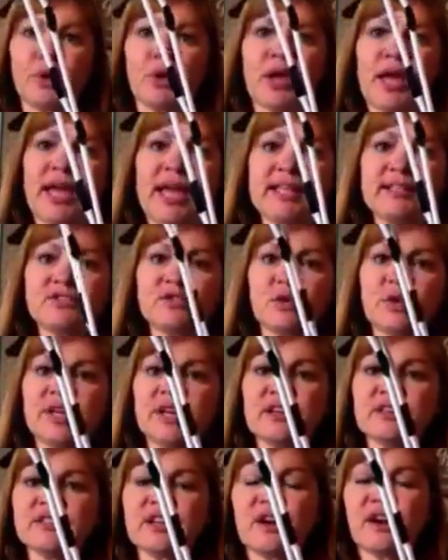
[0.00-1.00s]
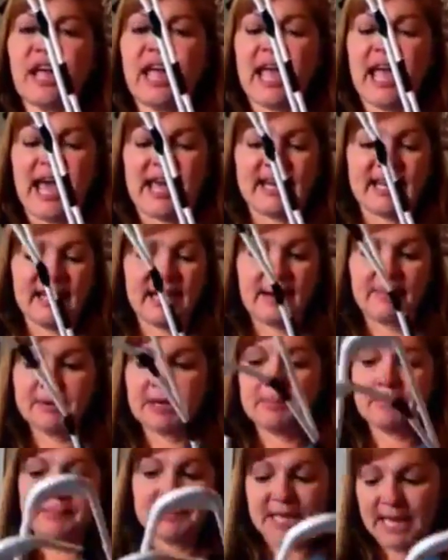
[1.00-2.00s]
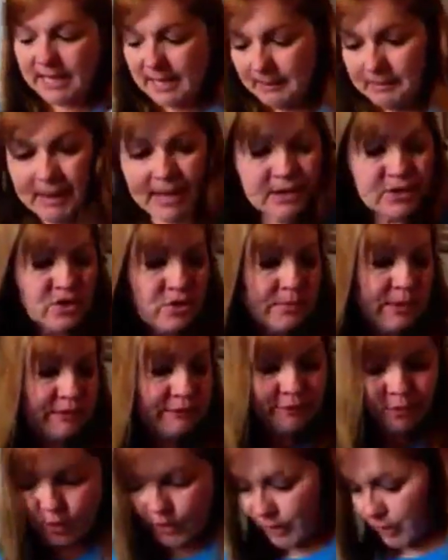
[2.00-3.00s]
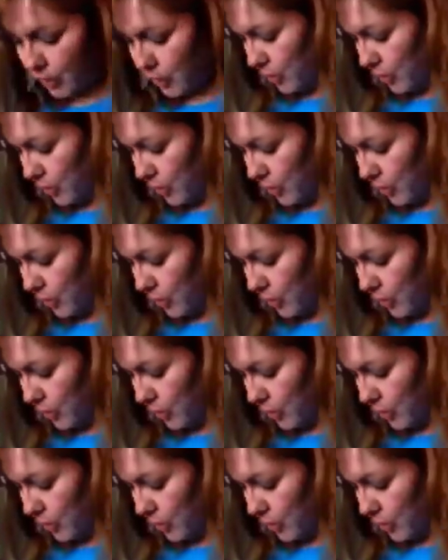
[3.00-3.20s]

Okay, so here's our hat, and I'm going to take a measurement for